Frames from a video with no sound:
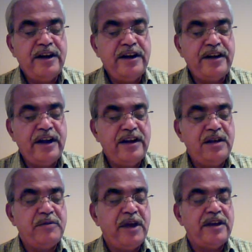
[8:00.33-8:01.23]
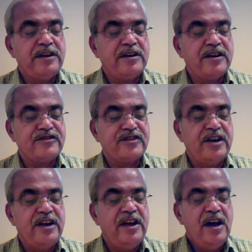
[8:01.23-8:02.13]
detain him in
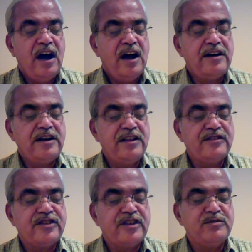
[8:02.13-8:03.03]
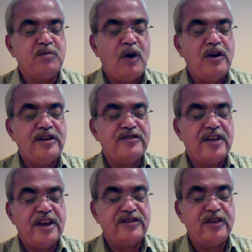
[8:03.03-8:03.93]
custody until such bond
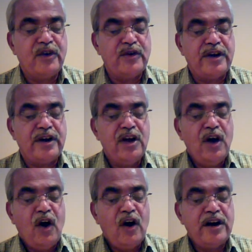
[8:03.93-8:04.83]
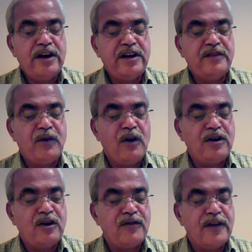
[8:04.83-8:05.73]
is executed or in
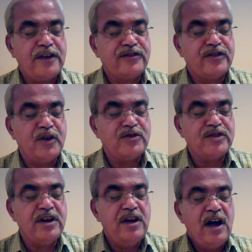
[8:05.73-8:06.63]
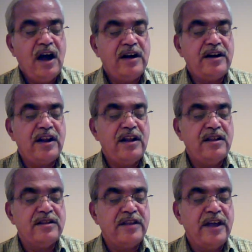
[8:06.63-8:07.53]
default of execution
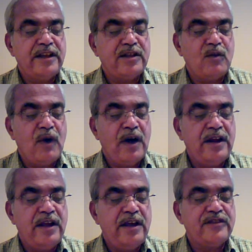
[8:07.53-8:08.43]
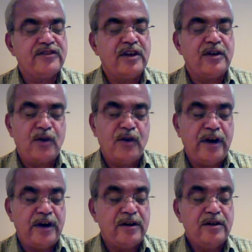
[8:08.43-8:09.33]
until the inquiry is
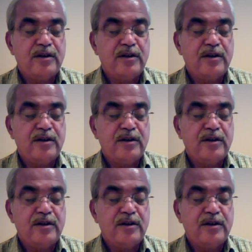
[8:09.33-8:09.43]
concluded,